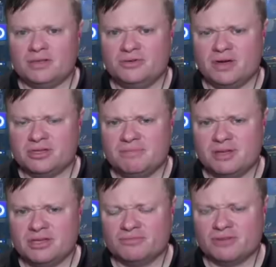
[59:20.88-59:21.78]
Did you actually
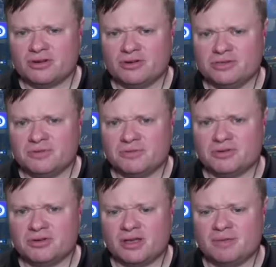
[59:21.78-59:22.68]
mention Rutgers when we were
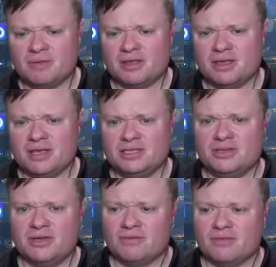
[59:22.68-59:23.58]
talking about the East?
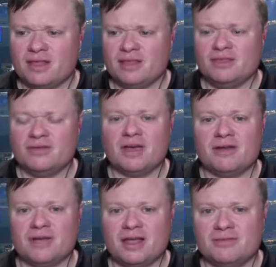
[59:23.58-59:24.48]
You kind not. of ran. You kind
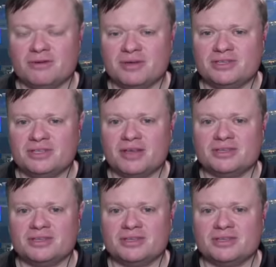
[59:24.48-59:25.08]
of yeah, ran through like, a bunch of the other